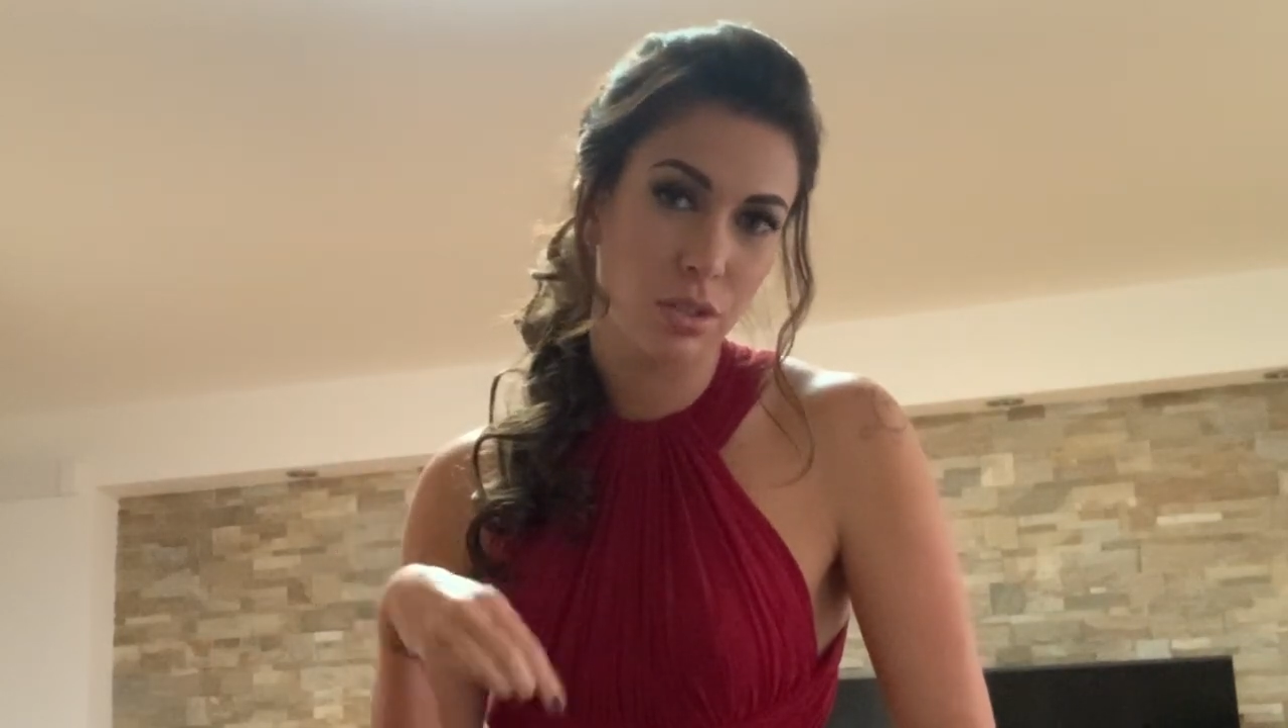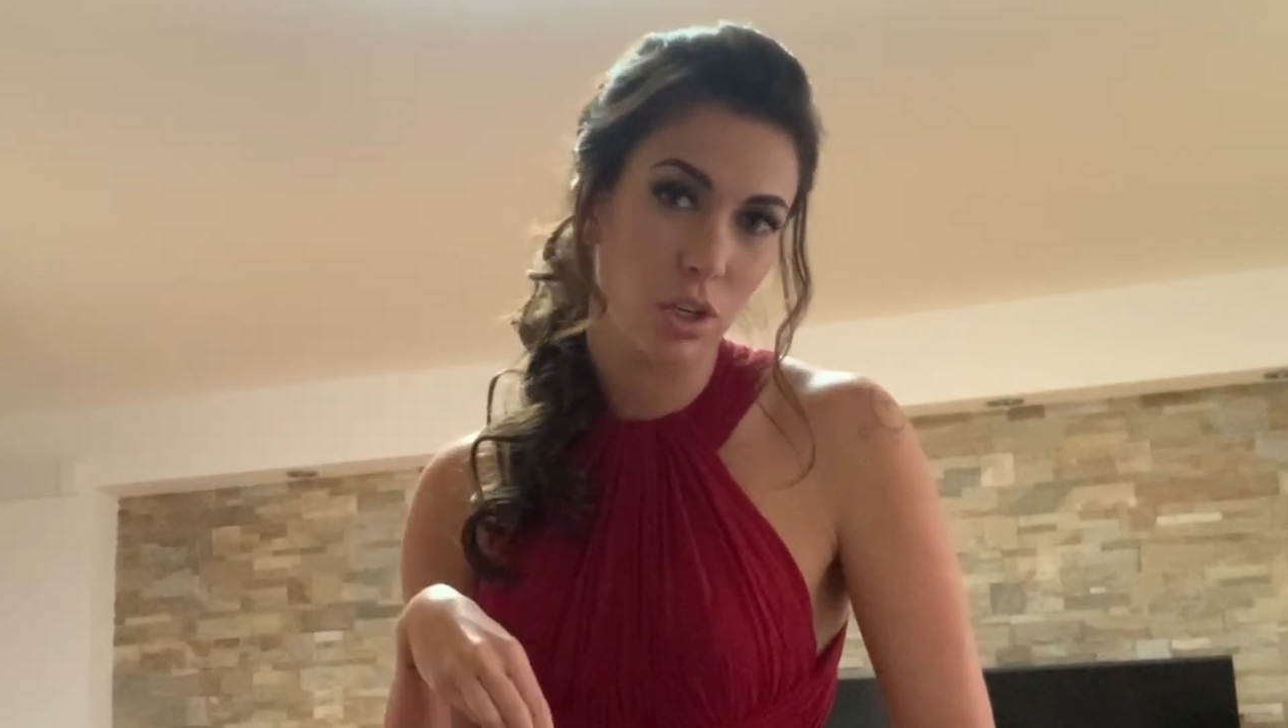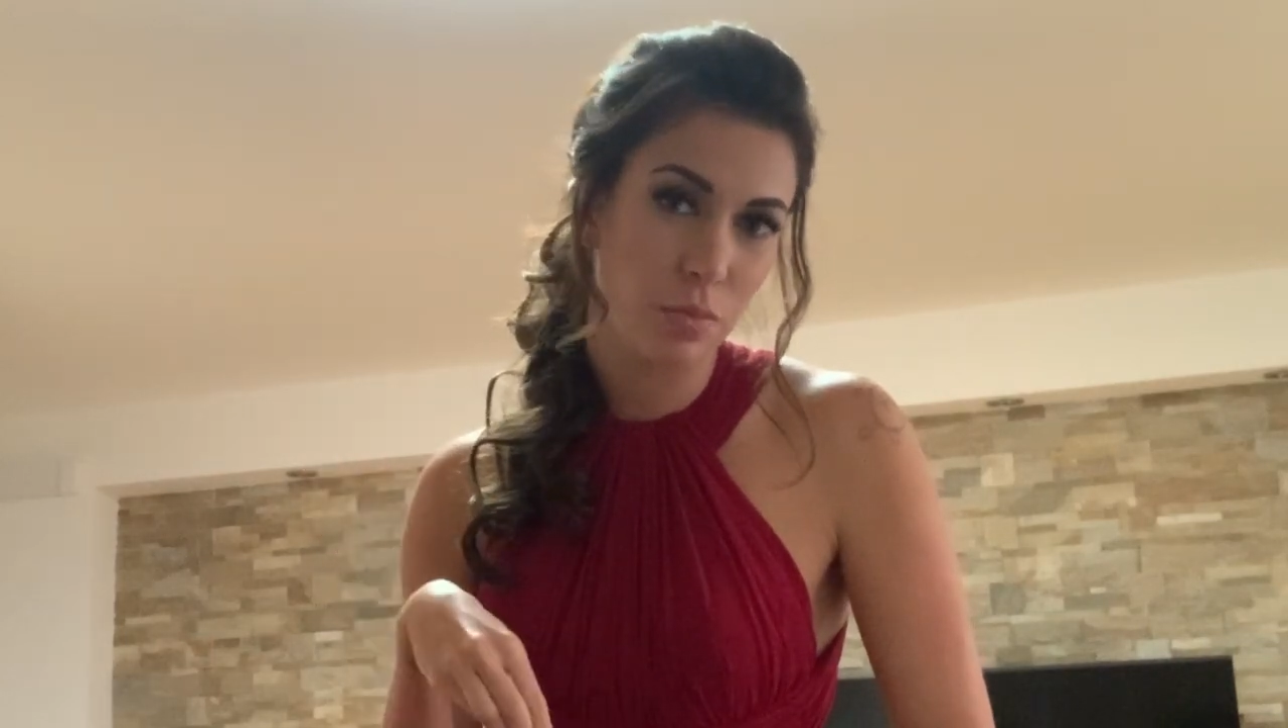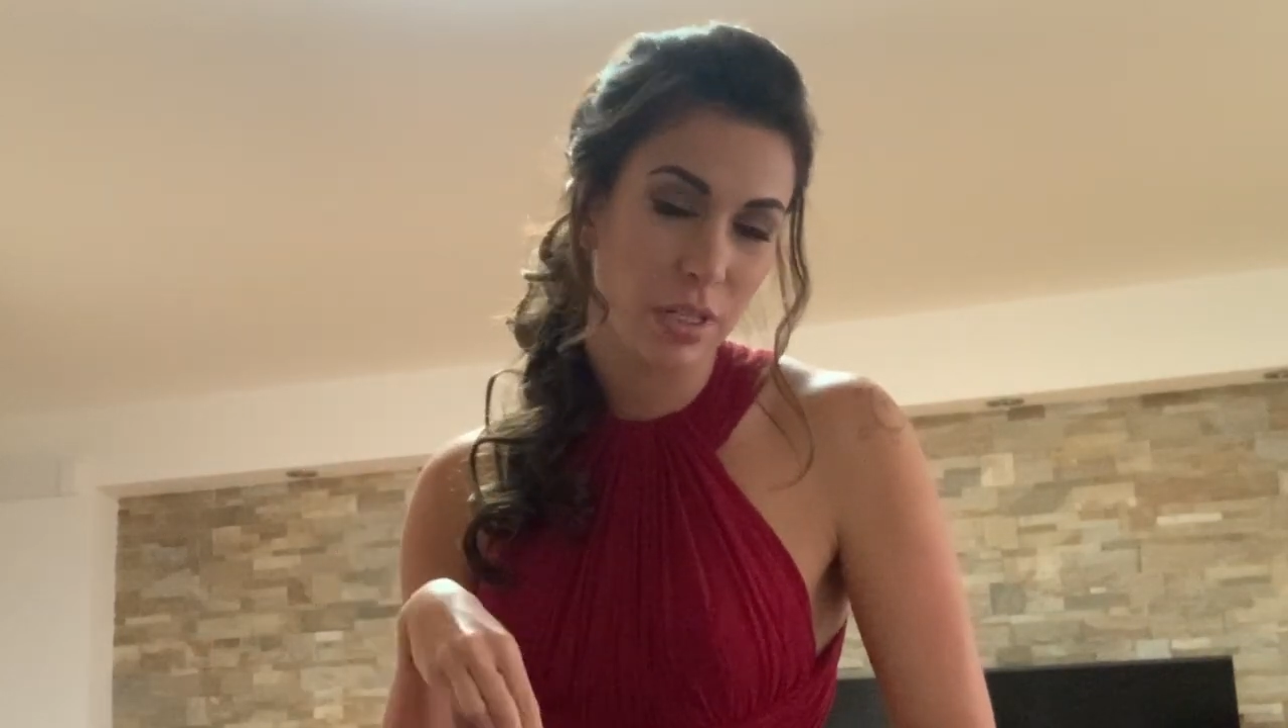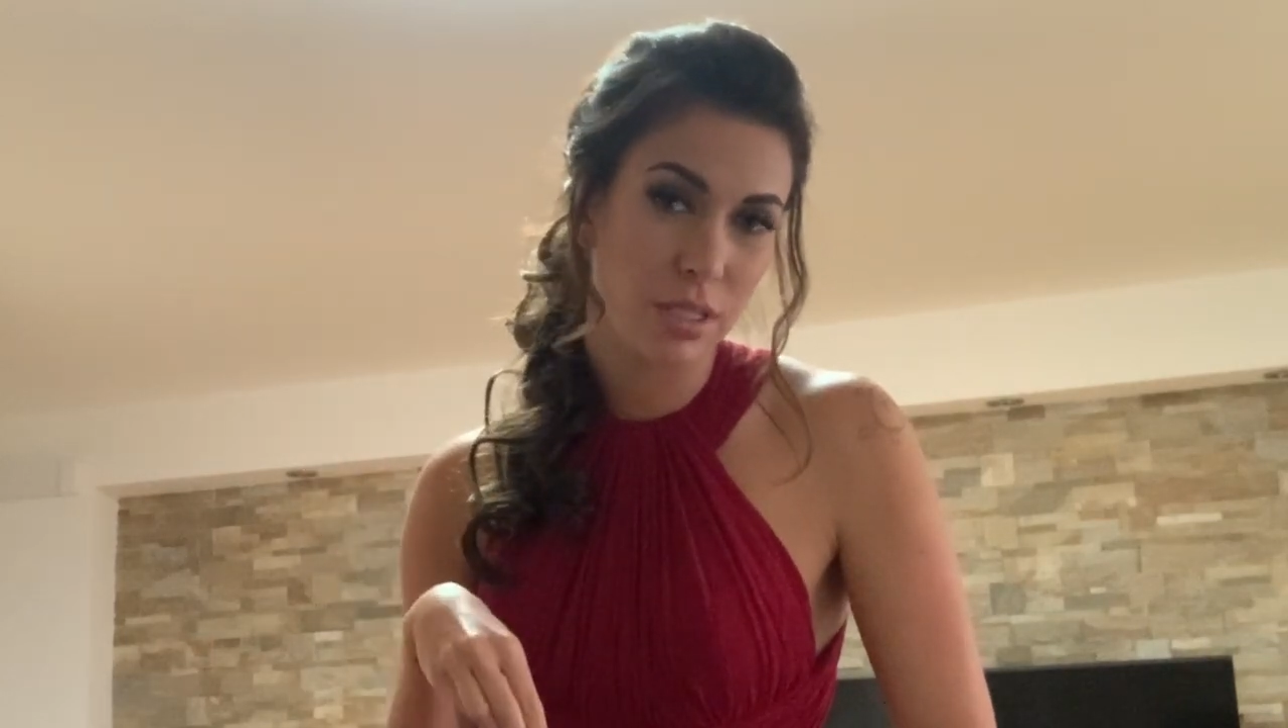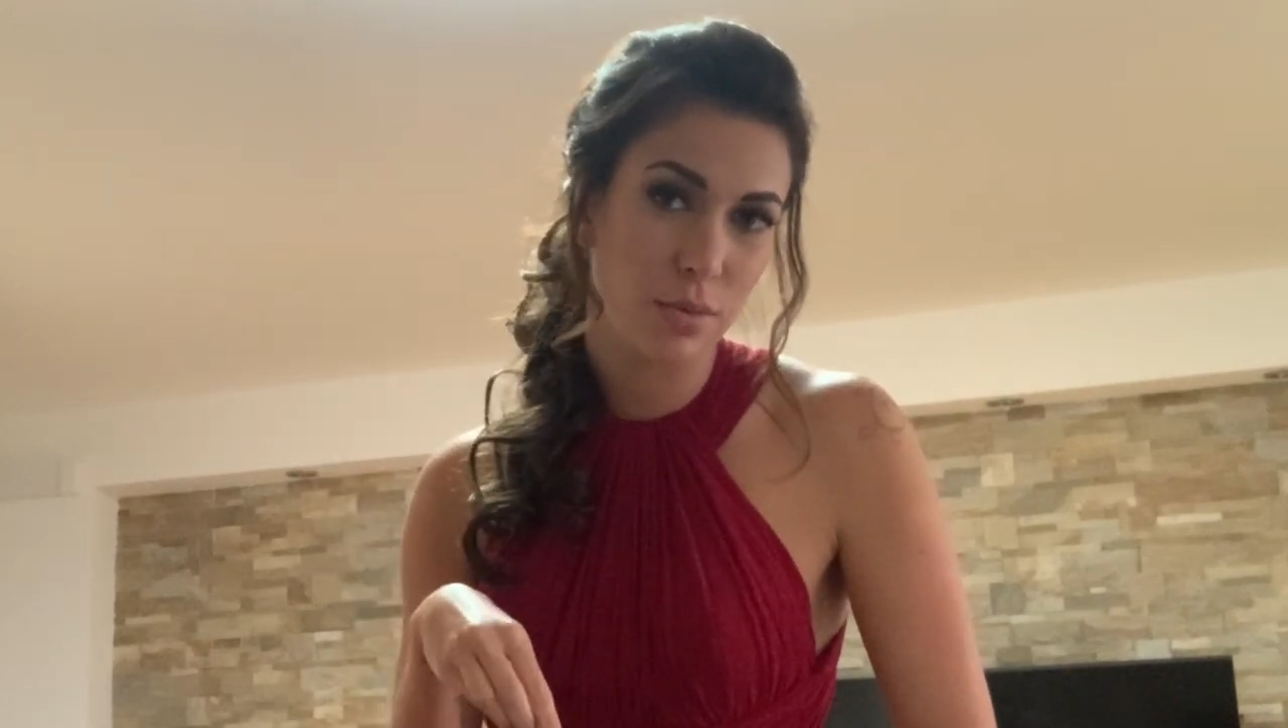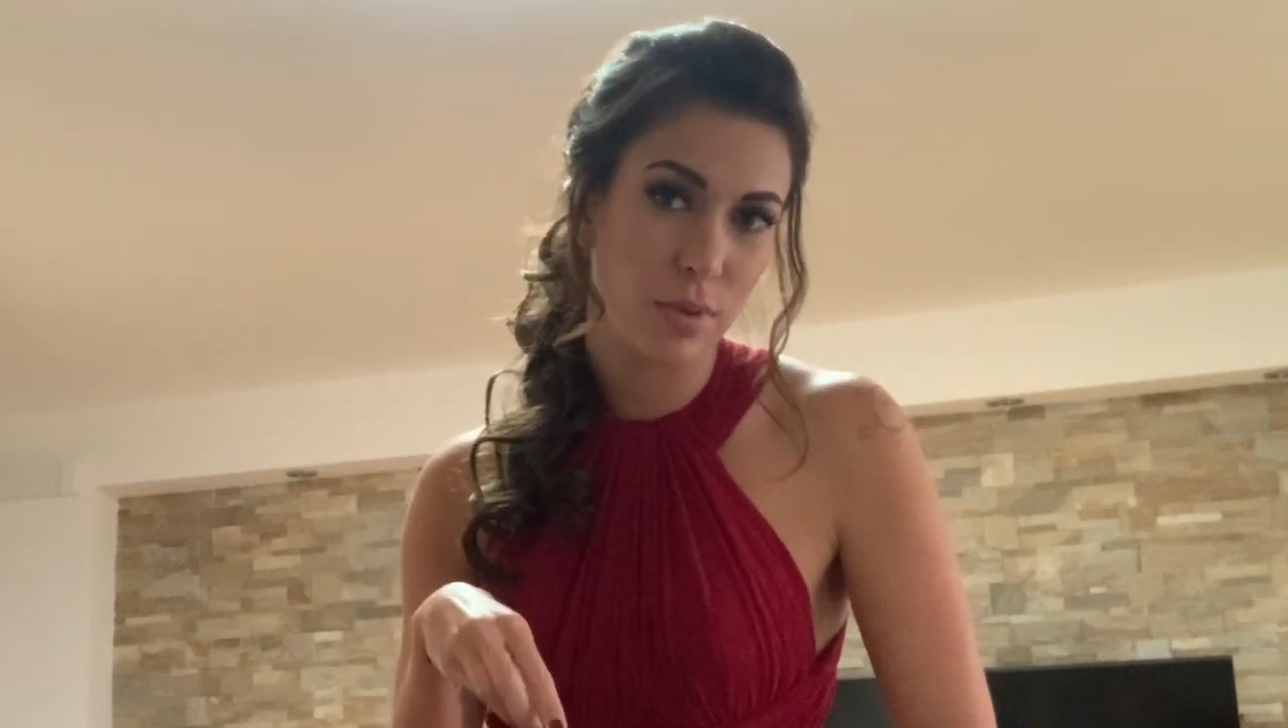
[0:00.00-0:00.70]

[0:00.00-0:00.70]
topics